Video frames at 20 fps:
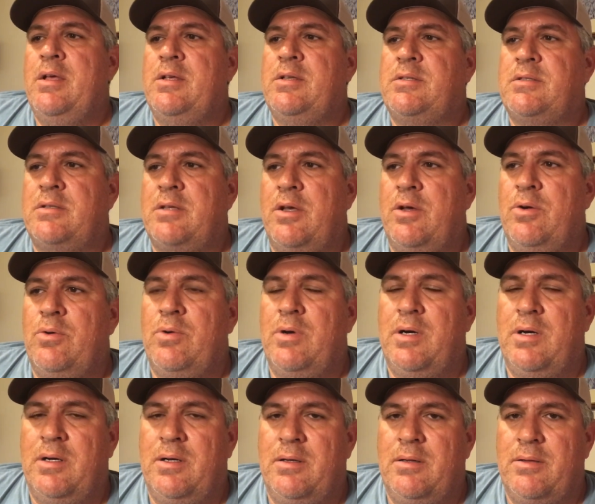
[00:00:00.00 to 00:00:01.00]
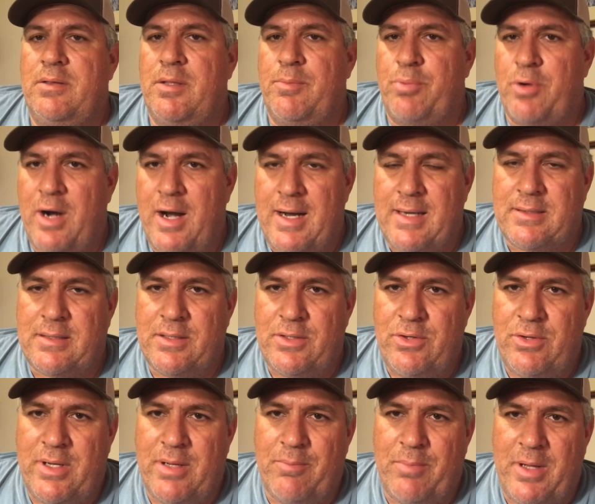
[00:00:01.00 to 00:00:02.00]
So the price that
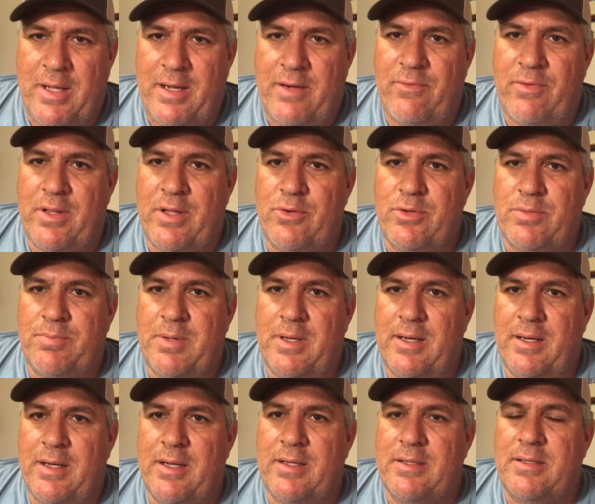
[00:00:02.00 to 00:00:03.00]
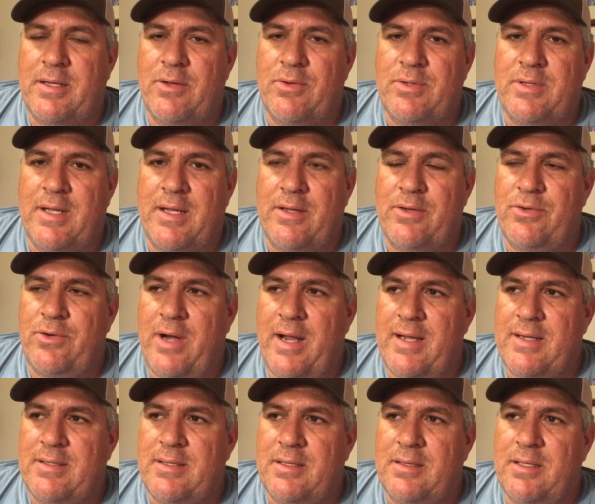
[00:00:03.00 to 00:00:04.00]
you get paid for those peanuts goes down
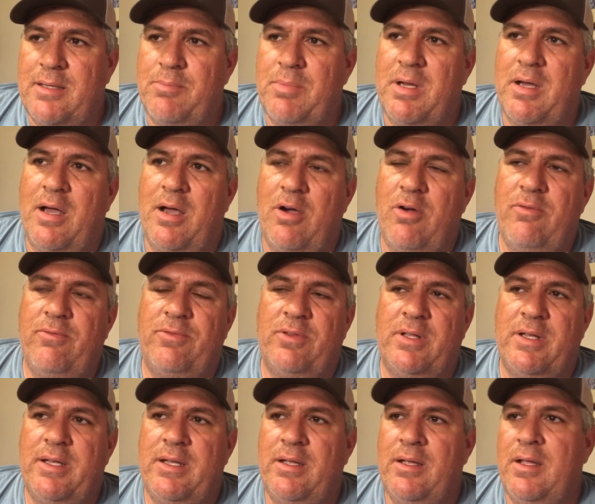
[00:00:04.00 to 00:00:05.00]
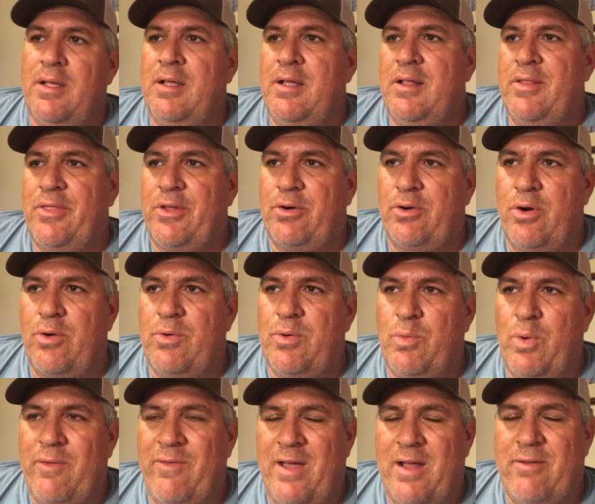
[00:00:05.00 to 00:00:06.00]
drastically. But hopefully
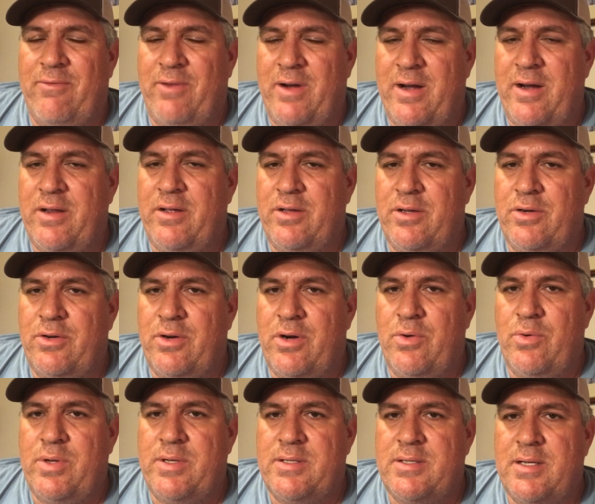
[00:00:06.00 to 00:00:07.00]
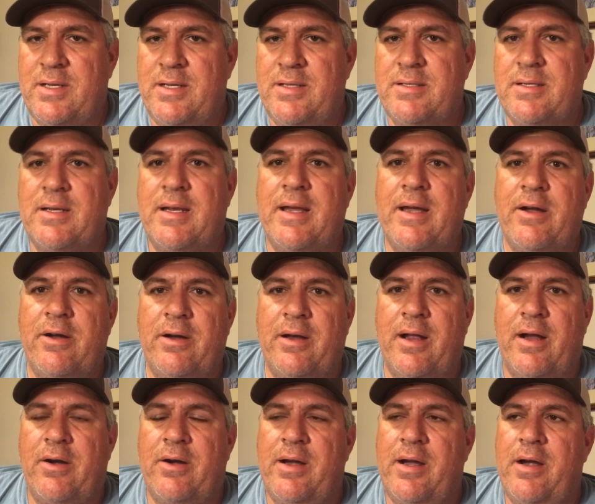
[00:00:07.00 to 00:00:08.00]
we've had a very good growing season here in
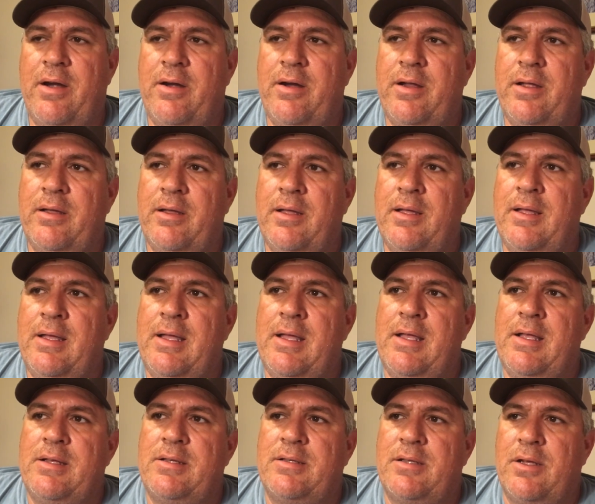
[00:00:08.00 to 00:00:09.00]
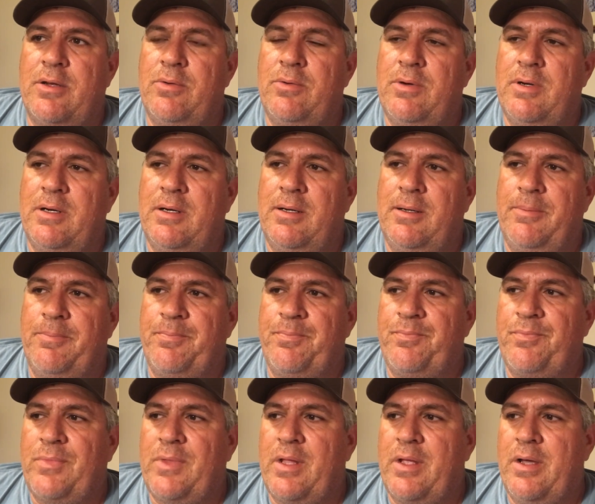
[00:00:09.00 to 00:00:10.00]
our area. So
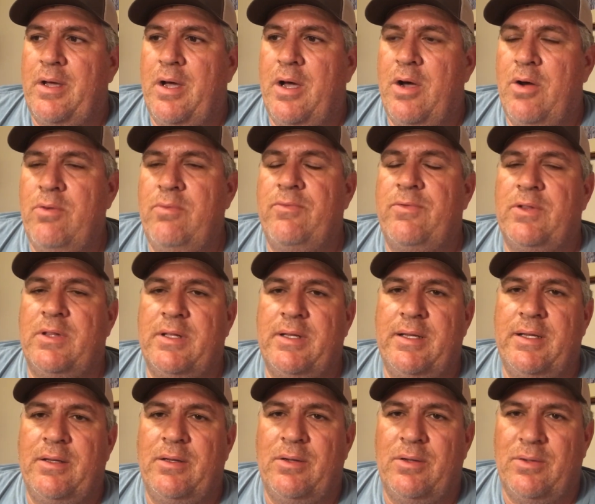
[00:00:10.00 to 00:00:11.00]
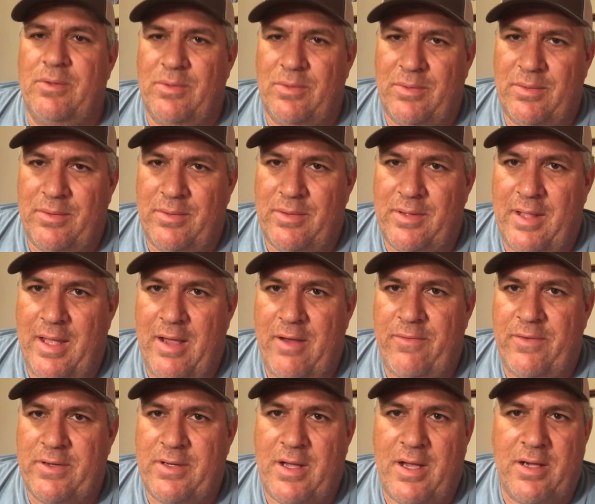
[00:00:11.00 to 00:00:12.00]
hopefully the
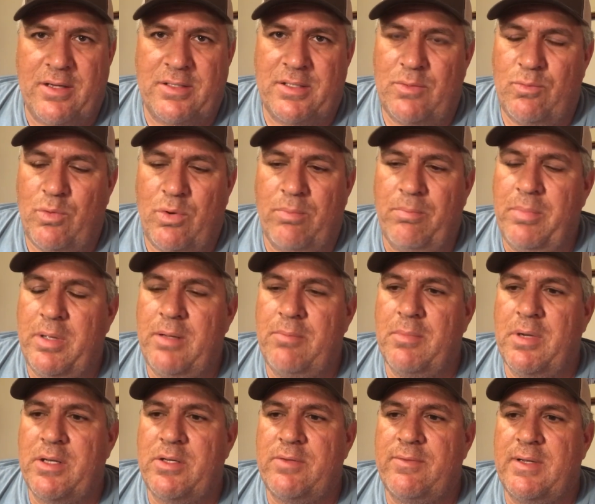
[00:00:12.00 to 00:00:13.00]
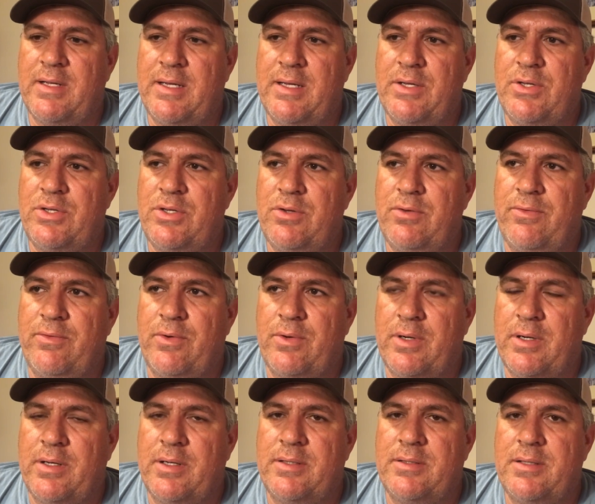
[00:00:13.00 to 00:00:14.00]
alpha toxin won't be much of an issue
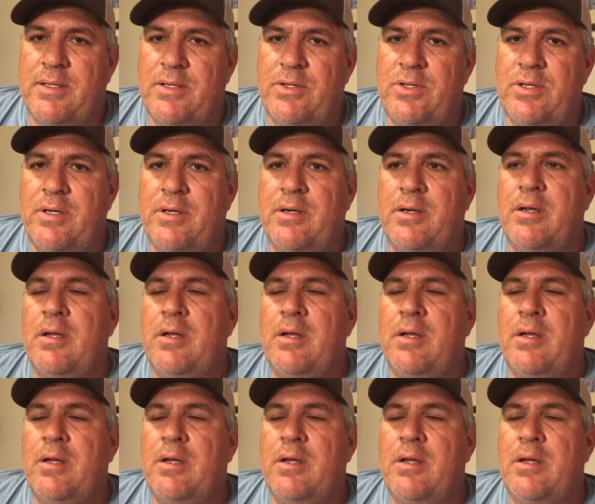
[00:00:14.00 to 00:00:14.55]
for us this year.